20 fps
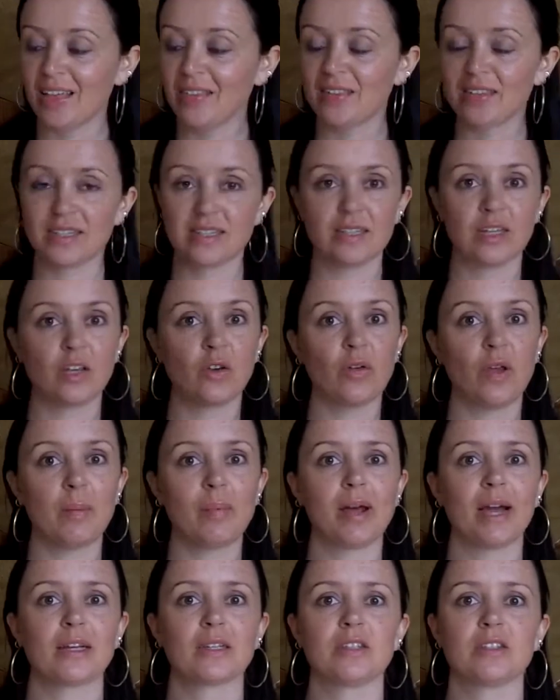This is a great
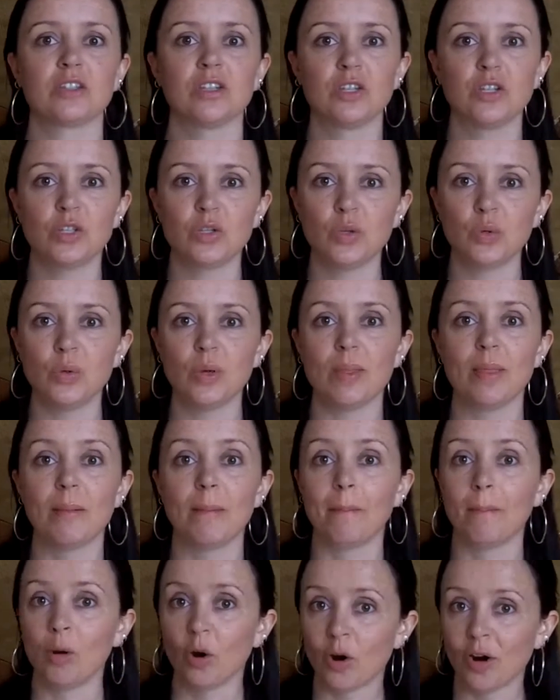practice to do in the
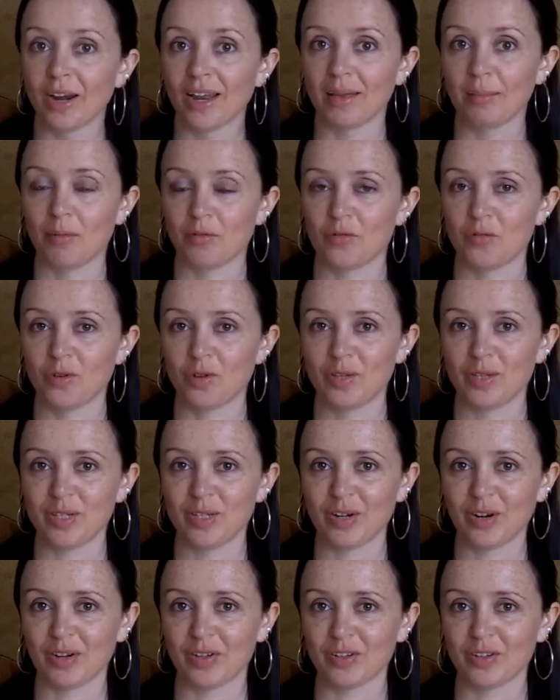morning before you
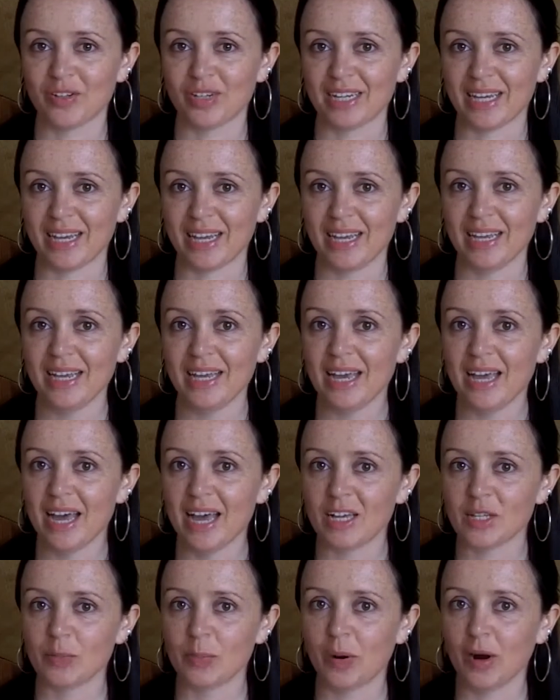start your day,
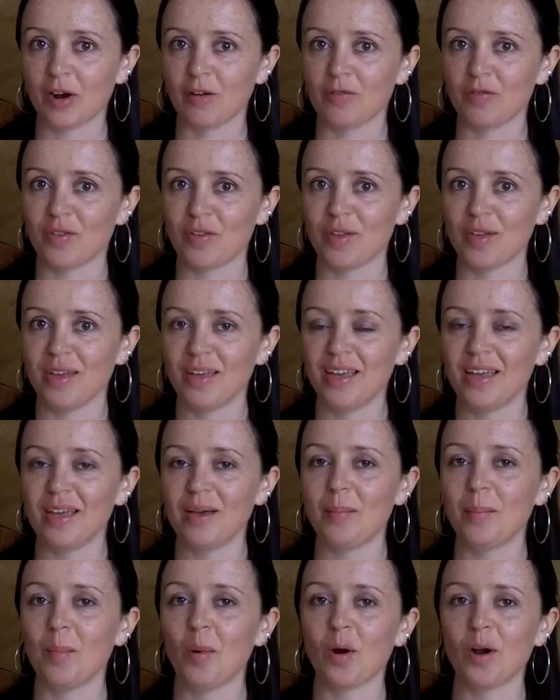as part of the
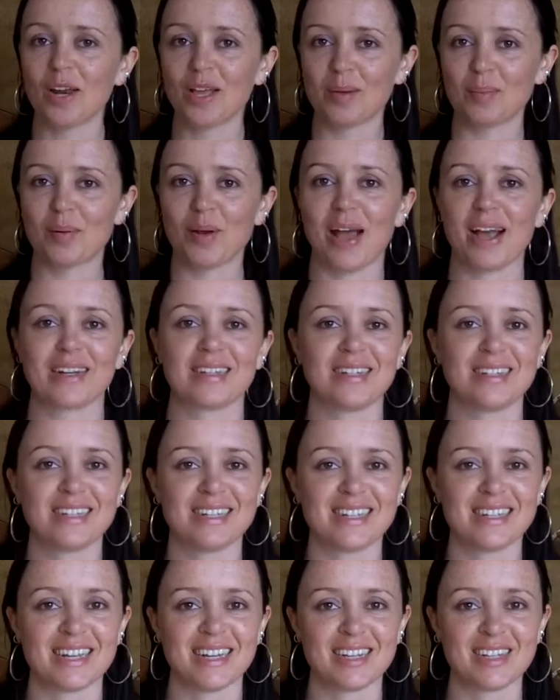morning
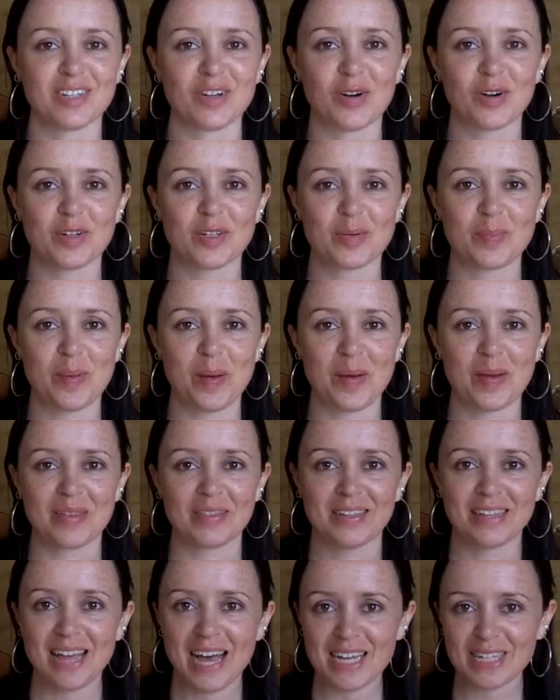practices I talked about in
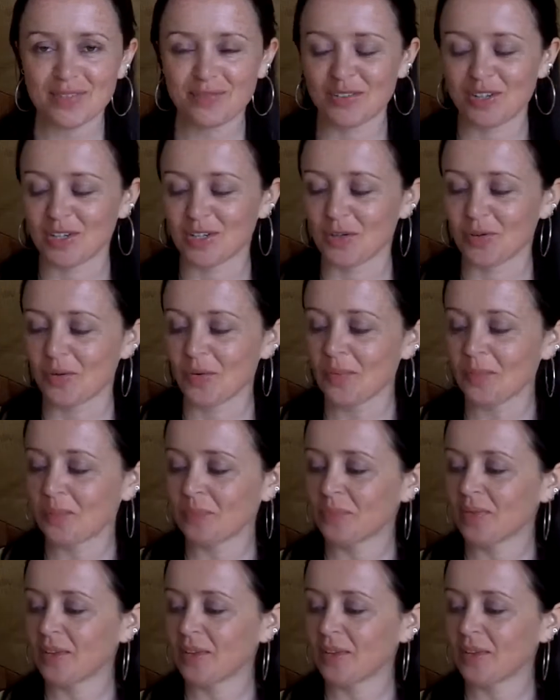the last video.